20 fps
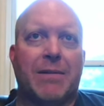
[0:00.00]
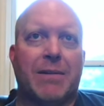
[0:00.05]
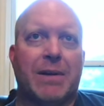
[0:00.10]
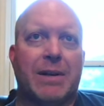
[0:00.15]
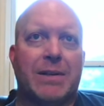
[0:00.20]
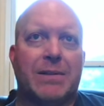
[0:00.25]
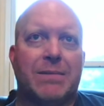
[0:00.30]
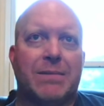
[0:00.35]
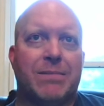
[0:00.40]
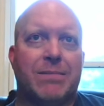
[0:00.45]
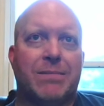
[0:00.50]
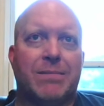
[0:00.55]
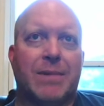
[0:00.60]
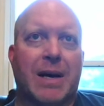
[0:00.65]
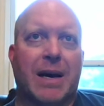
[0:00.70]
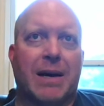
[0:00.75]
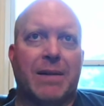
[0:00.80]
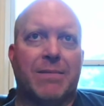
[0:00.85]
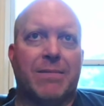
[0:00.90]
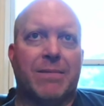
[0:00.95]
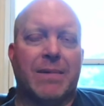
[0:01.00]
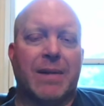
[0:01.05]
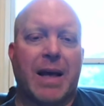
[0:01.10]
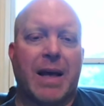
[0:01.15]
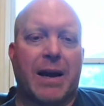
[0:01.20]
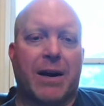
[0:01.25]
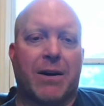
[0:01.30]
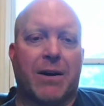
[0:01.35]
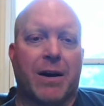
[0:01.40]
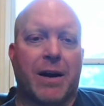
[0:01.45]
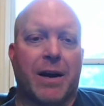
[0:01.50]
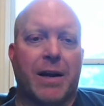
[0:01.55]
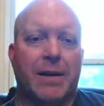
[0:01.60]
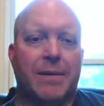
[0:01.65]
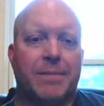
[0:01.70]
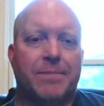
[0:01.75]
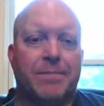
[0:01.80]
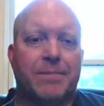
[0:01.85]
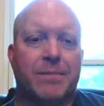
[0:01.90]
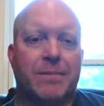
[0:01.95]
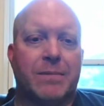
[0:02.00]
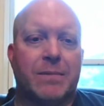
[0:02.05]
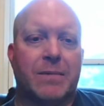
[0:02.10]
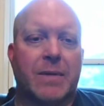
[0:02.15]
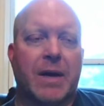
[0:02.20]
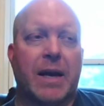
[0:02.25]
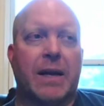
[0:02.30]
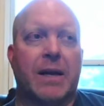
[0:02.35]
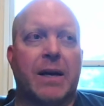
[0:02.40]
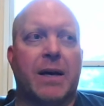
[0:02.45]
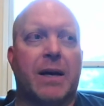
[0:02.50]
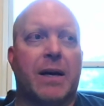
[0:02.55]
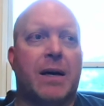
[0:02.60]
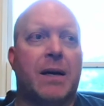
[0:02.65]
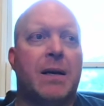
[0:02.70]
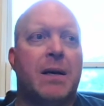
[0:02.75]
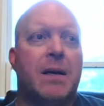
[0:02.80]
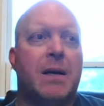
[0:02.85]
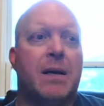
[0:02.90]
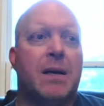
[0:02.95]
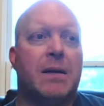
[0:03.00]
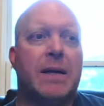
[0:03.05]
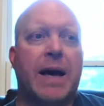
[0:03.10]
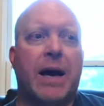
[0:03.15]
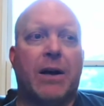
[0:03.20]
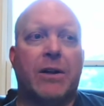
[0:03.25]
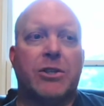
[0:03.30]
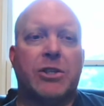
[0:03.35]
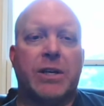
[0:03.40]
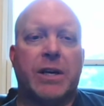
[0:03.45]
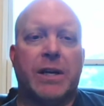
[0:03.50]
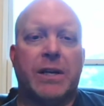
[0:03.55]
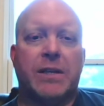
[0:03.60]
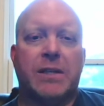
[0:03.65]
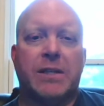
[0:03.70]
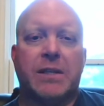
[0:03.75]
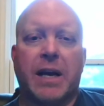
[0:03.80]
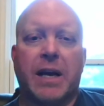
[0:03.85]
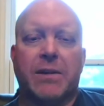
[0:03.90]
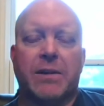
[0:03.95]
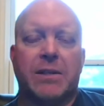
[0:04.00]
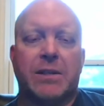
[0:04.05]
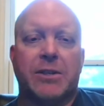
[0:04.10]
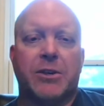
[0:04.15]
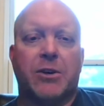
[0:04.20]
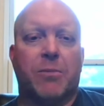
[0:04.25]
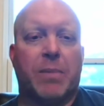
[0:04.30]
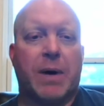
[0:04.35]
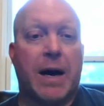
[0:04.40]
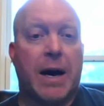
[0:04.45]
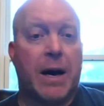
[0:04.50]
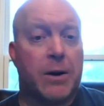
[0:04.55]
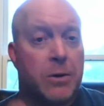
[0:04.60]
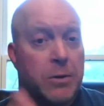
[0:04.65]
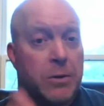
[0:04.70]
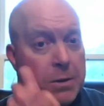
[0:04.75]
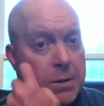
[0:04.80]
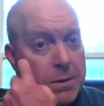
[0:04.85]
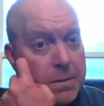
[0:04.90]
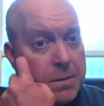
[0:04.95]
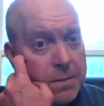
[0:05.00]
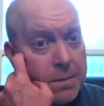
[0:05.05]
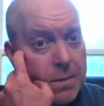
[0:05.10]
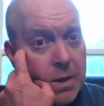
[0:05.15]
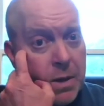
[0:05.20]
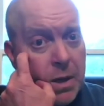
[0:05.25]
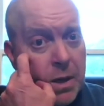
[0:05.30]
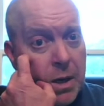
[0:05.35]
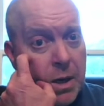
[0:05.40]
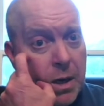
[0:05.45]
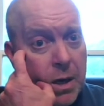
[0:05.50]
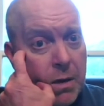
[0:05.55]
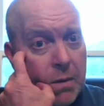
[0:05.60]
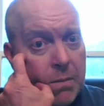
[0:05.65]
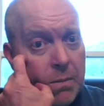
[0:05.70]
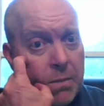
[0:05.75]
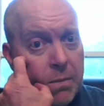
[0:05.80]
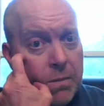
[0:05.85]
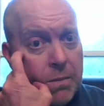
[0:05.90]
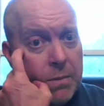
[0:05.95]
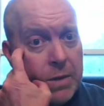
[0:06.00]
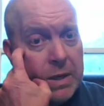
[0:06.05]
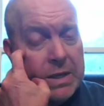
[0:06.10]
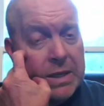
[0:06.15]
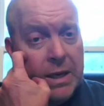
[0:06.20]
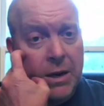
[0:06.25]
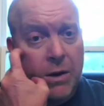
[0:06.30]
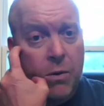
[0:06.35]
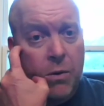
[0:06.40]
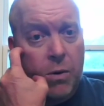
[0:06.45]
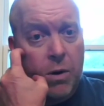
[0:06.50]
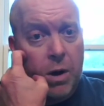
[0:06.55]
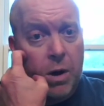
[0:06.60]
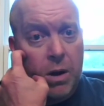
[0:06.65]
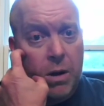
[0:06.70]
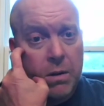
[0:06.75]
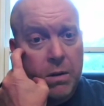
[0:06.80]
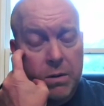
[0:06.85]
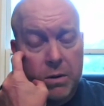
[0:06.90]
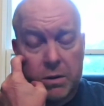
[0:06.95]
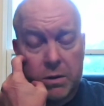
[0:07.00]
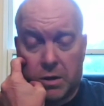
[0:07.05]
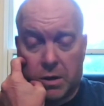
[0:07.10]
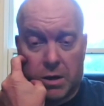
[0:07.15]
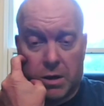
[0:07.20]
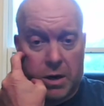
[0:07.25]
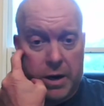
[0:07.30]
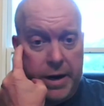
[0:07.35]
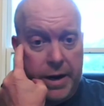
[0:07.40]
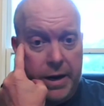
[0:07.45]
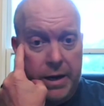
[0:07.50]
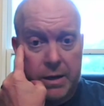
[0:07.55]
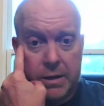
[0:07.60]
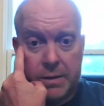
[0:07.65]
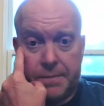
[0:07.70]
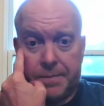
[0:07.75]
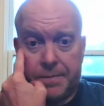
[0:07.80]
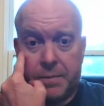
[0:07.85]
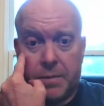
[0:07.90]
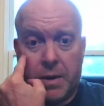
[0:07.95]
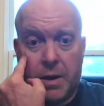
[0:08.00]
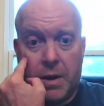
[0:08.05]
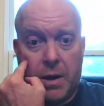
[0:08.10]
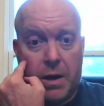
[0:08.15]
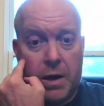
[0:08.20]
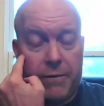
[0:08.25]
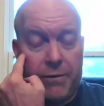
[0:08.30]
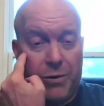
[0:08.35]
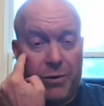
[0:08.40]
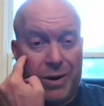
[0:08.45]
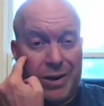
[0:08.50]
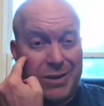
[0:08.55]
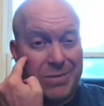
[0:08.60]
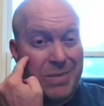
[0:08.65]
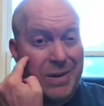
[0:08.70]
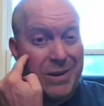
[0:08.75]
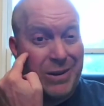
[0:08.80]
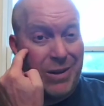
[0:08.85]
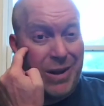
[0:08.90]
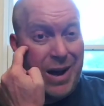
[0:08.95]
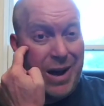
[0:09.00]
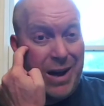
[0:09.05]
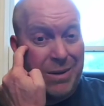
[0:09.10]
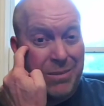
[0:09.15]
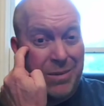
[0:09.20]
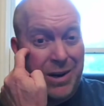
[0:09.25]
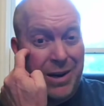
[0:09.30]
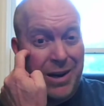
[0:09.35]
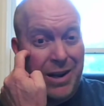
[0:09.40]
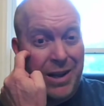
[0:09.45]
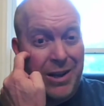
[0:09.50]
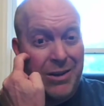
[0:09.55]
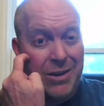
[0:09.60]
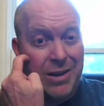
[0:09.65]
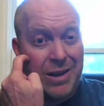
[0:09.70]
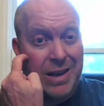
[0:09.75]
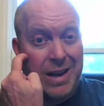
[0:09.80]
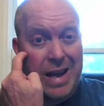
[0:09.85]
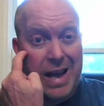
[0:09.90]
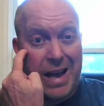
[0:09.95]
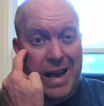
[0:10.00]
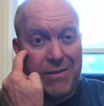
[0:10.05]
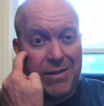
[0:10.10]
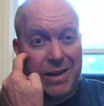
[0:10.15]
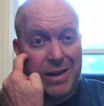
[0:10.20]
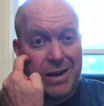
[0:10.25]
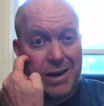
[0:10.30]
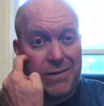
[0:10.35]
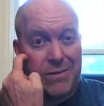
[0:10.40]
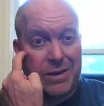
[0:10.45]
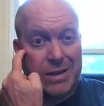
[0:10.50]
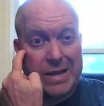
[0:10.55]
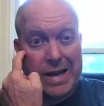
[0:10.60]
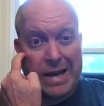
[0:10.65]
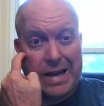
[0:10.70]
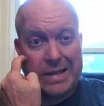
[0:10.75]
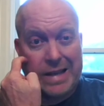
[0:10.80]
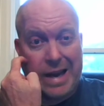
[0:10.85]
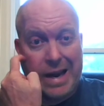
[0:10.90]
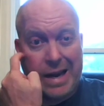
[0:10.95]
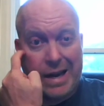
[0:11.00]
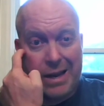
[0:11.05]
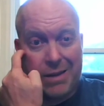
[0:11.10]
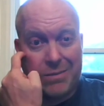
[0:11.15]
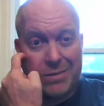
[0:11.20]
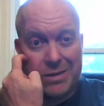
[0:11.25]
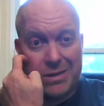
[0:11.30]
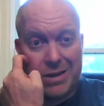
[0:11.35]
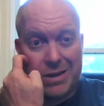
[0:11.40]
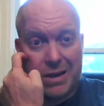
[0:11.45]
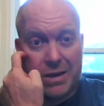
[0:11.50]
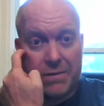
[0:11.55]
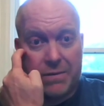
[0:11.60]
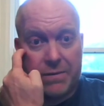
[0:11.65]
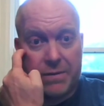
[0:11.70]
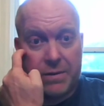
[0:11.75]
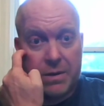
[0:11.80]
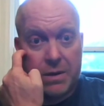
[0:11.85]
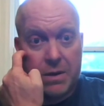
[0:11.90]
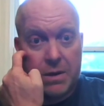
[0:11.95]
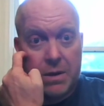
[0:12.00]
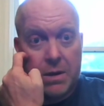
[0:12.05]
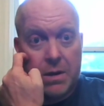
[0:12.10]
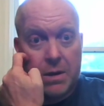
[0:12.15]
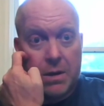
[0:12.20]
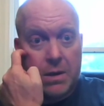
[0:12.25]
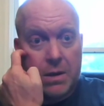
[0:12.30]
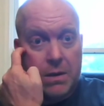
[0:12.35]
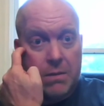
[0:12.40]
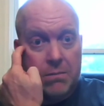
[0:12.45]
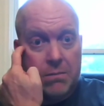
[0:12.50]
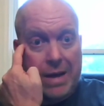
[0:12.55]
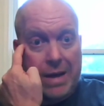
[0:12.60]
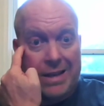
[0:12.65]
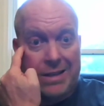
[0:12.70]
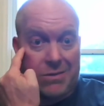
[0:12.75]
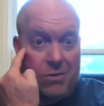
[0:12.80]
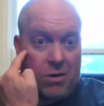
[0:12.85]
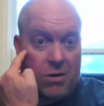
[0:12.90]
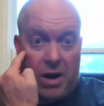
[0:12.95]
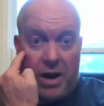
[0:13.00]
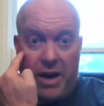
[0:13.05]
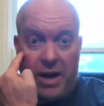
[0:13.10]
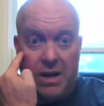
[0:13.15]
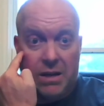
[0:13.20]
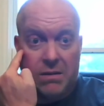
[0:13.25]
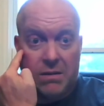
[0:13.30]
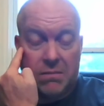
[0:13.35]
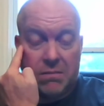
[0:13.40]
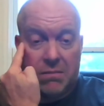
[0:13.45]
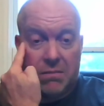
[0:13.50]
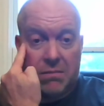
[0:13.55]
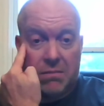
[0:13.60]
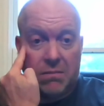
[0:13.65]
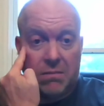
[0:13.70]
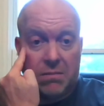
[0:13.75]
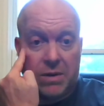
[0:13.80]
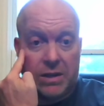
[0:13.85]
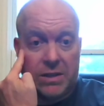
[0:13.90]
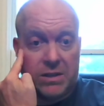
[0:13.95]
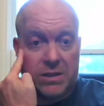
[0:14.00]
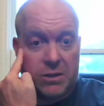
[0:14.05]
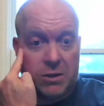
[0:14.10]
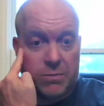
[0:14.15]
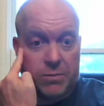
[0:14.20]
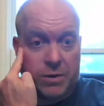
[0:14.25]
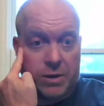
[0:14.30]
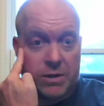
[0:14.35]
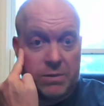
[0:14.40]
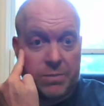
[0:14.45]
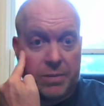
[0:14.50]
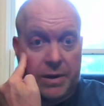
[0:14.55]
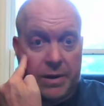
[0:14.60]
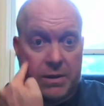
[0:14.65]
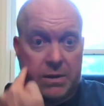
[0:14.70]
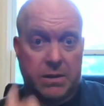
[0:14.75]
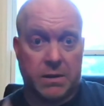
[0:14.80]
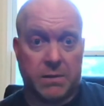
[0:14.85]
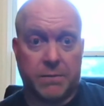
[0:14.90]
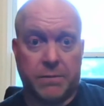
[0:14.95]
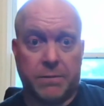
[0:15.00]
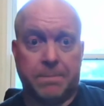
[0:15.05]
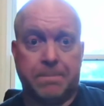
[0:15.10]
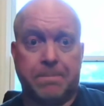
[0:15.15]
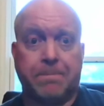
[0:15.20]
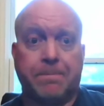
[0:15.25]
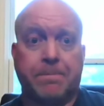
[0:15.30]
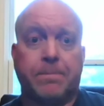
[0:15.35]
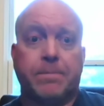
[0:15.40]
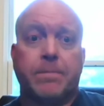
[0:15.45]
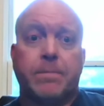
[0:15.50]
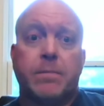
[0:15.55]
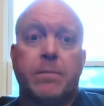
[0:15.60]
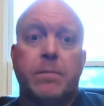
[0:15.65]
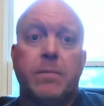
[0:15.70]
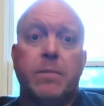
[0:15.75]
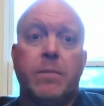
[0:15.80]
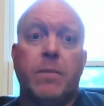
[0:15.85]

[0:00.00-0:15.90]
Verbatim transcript: but a lot of it's not that great. Like uh, Nalgene stainless steel bottles, um, single wall, those are great if you want to spend a lot of money, you can get heavy cover titanium stuff. That's great, but super expensive.